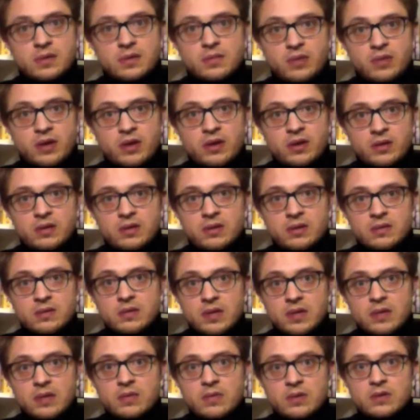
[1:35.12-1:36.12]

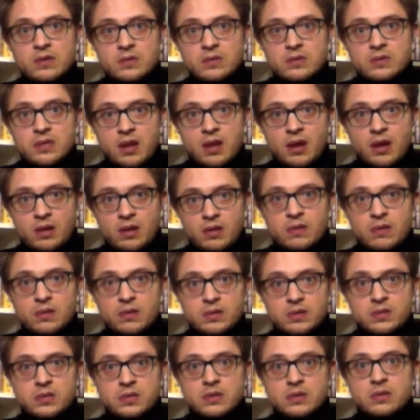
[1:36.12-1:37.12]
here we used hair
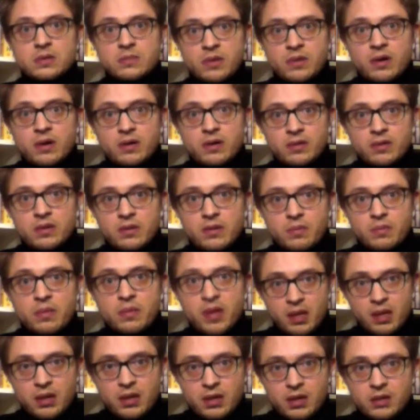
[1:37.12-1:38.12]
cortisol, and part of the
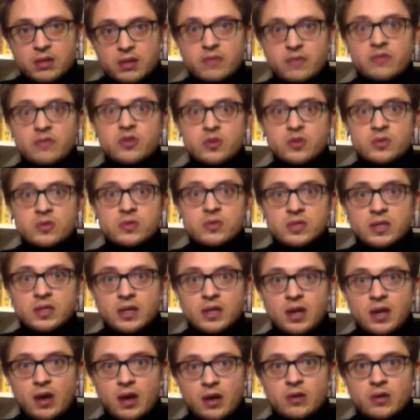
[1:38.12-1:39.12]
appeal of using
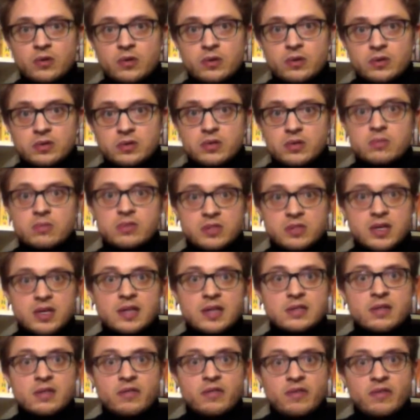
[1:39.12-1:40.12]
hair cortisol,
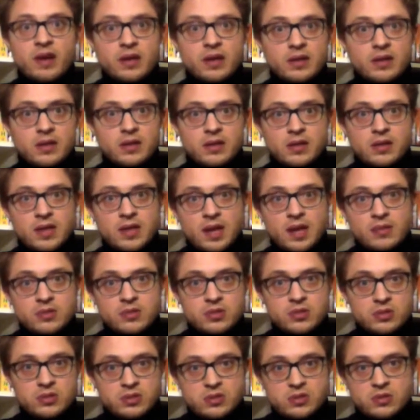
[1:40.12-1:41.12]
besides the fact that it
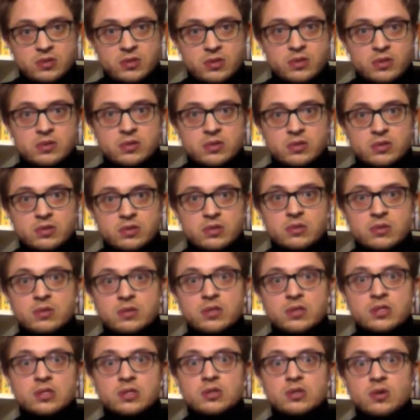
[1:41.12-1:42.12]
captures cortisol
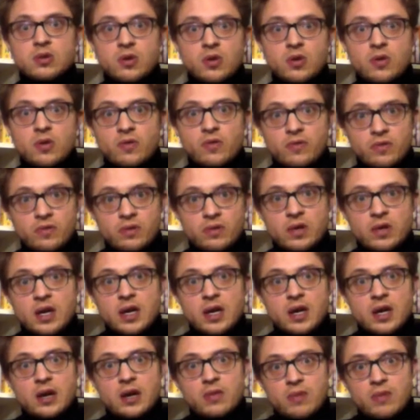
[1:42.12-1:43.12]
secretion over
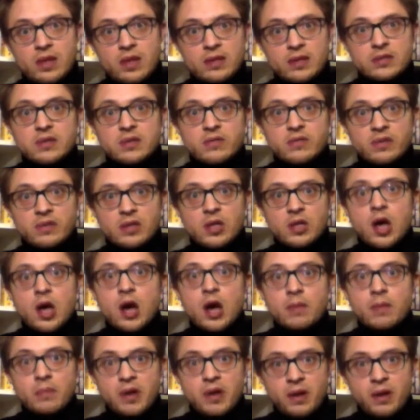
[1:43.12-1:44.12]
a relatively
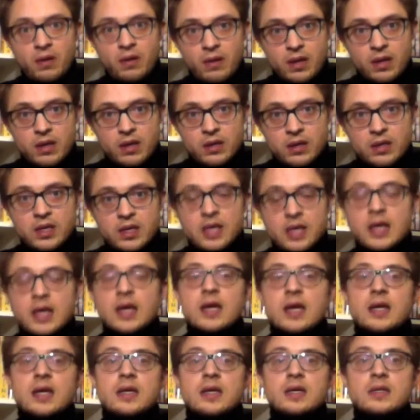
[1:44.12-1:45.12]
long period,
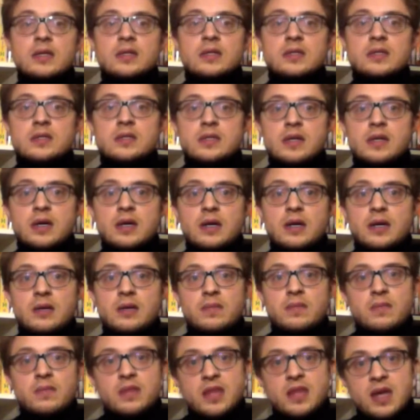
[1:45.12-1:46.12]
is
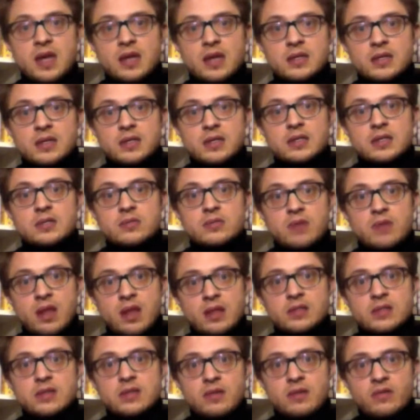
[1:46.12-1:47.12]
that it is
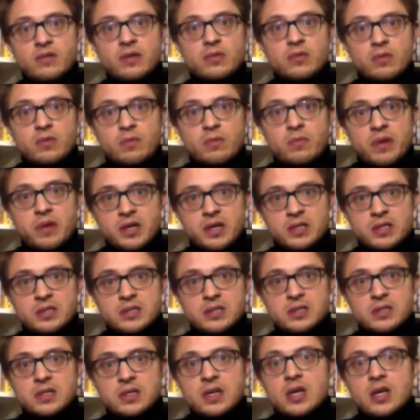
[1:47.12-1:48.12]
relatively
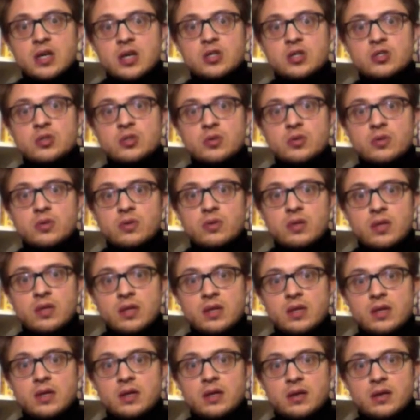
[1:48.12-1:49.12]
robust to
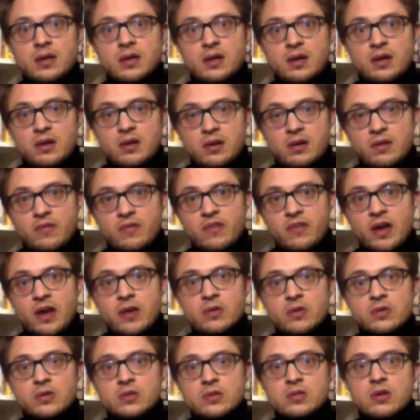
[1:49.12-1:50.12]
the
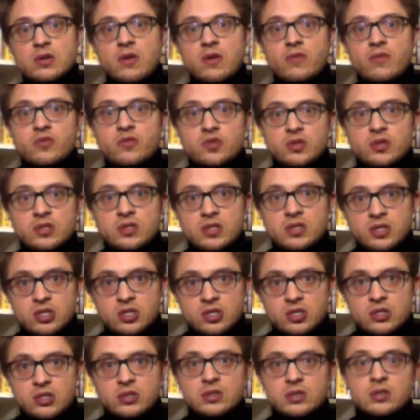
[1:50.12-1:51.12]
confounders of
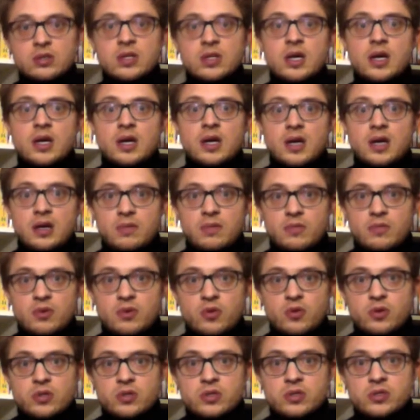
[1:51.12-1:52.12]
traditional
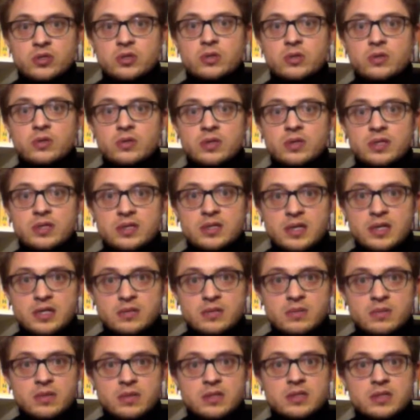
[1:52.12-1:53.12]
cortisol
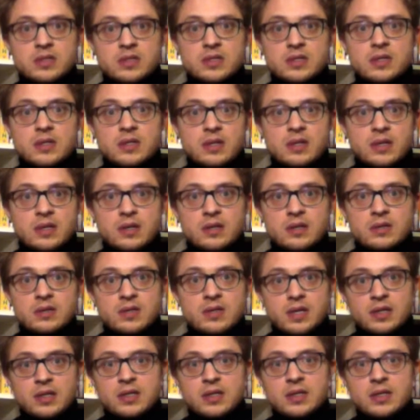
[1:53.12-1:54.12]
assessment
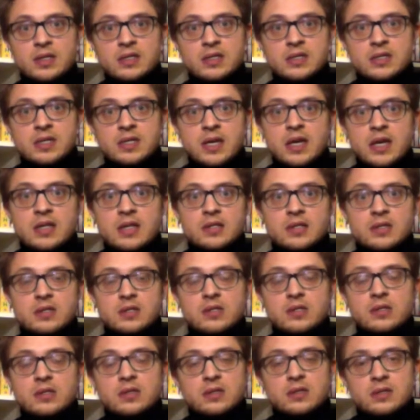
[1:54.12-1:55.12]
techniques, such
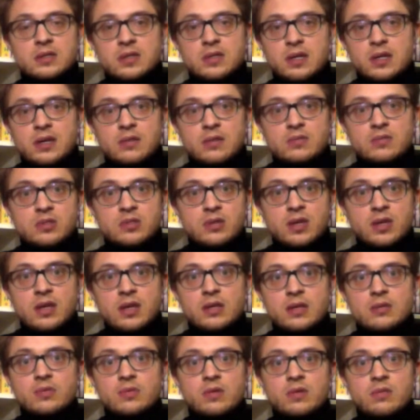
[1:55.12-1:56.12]
as
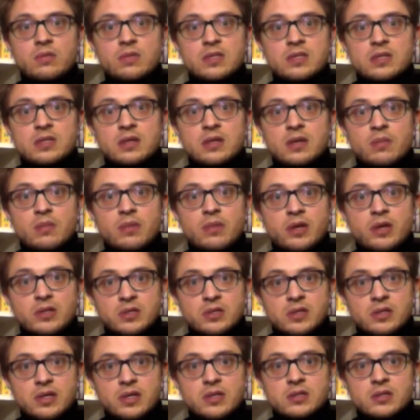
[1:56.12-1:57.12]
circadian rhythmicity,
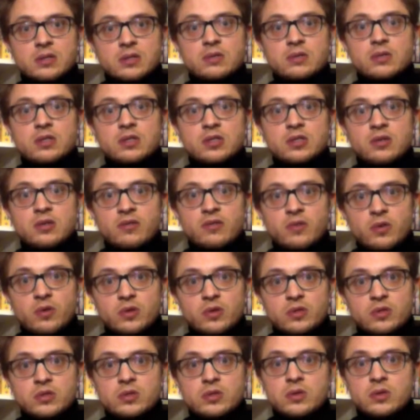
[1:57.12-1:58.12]
pulsatile secretion of
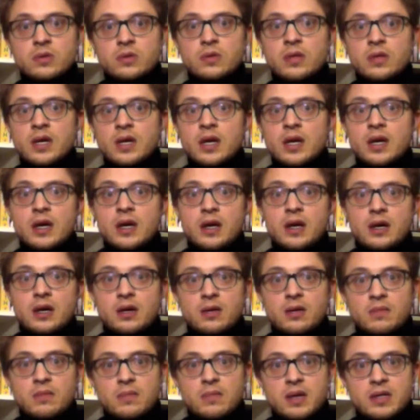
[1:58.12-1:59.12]
cortisol,
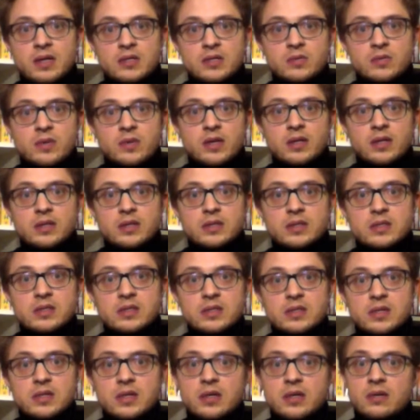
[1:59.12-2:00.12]
as well as
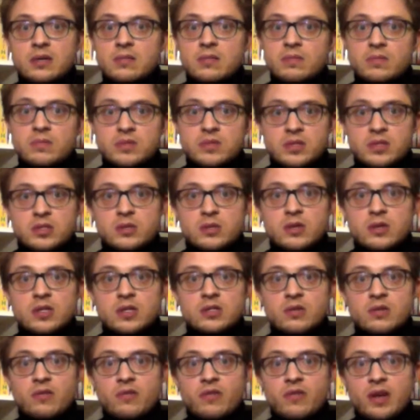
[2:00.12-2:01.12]

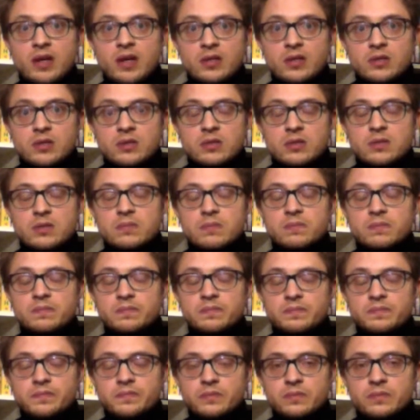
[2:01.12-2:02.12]
situational factors.
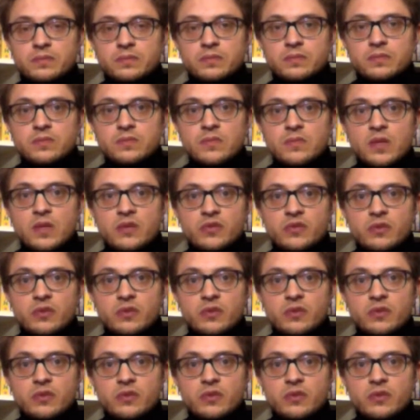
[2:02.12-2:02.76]
So